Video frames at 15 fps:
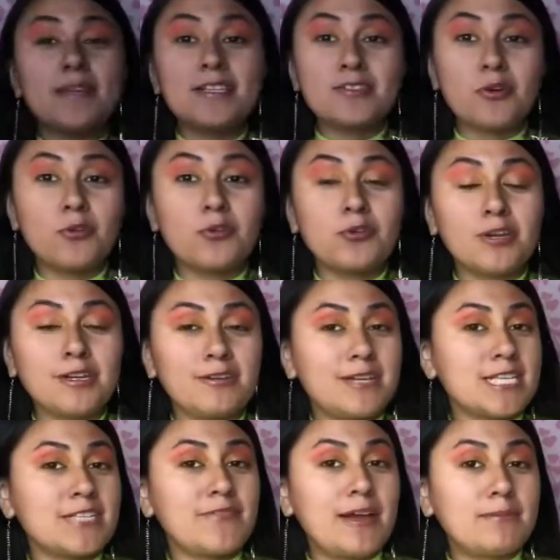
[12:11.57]
me total
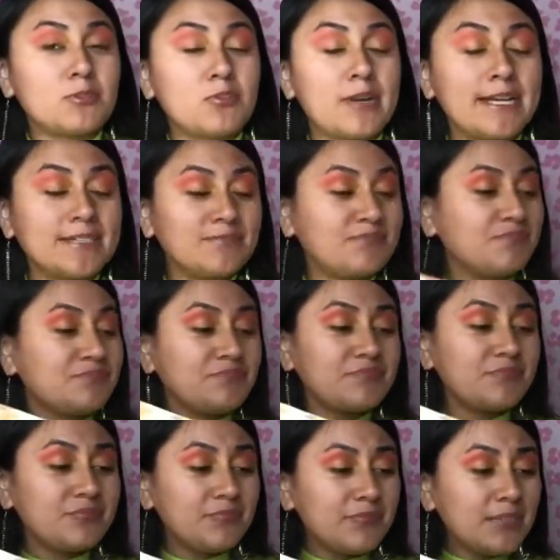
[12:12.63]
clueless vibes, right?
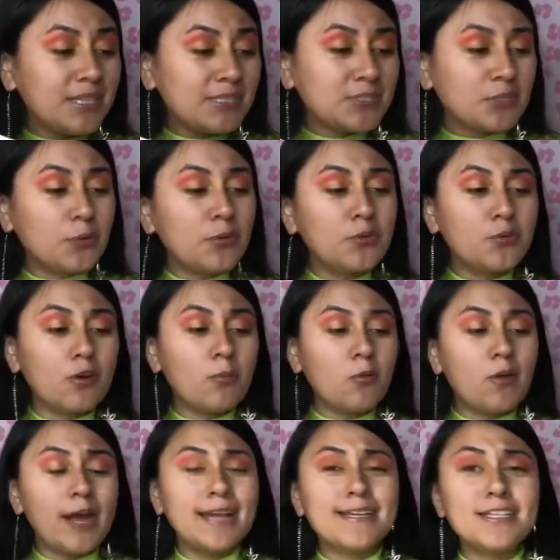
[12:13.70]
So
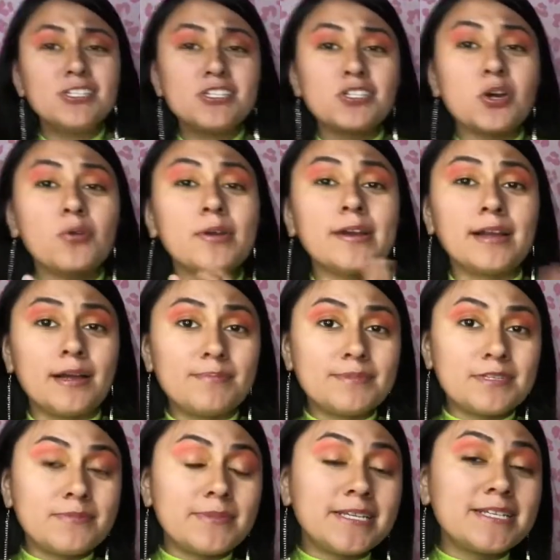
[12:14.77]
adorable. I did just hold it up
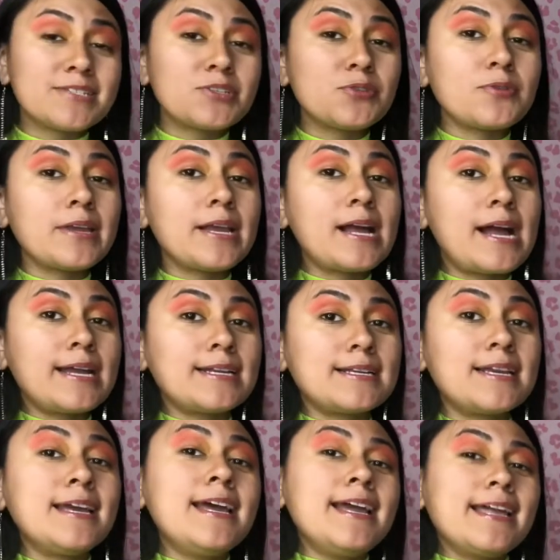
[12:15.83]
to me so you can kind of
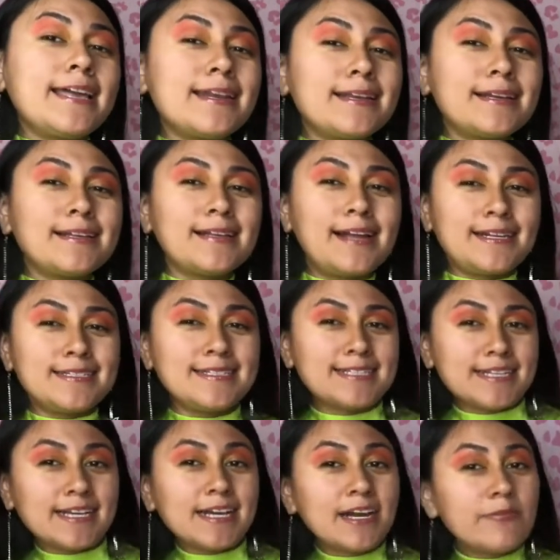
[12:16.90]
get an
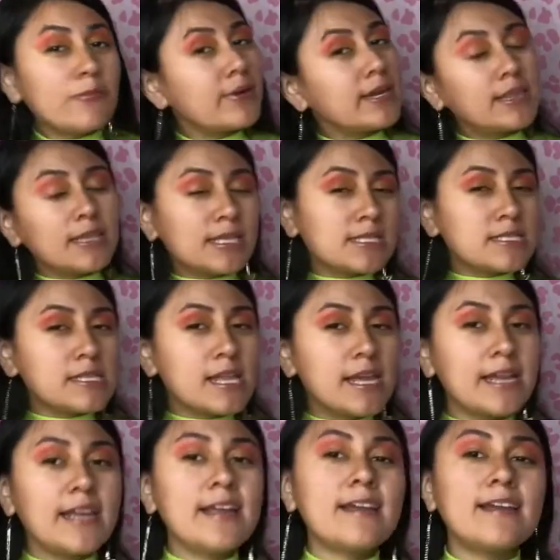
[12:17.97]
idea of what it looks
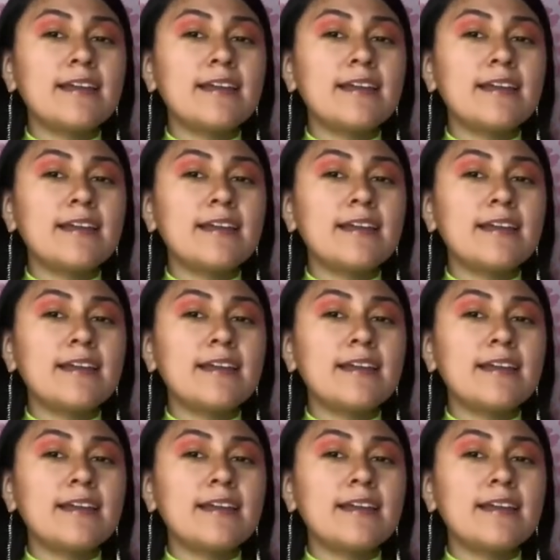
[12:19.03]
like.